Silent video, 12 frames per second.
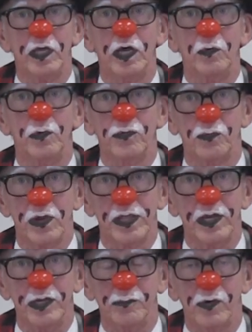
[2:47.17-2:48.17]
uh, with
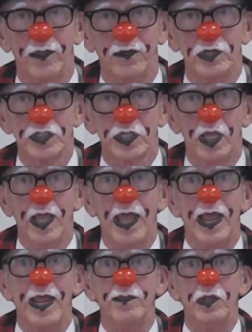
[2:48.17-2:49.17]
Ringling Brothers.
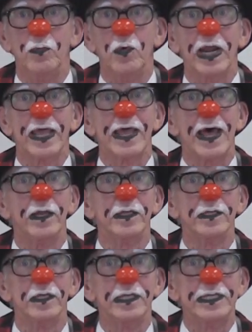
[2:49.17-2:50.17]
And then when I
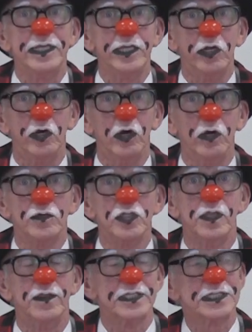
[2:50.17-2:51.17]
got uh, here
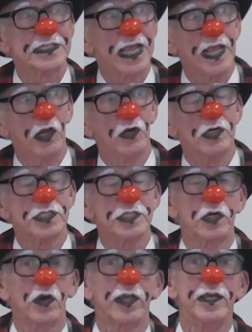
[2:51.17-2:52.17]
to the Sailor
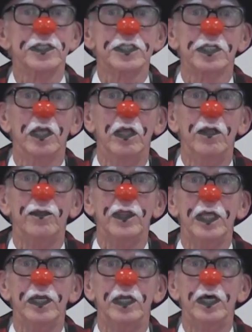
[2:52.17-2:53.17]
Circus,
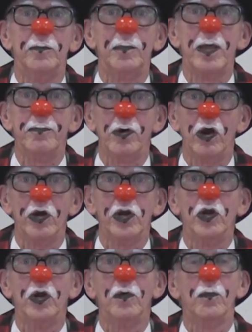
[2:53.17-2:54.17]
then uh, my
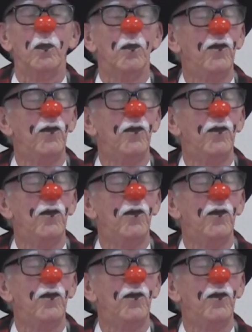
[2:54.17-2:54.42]
partner,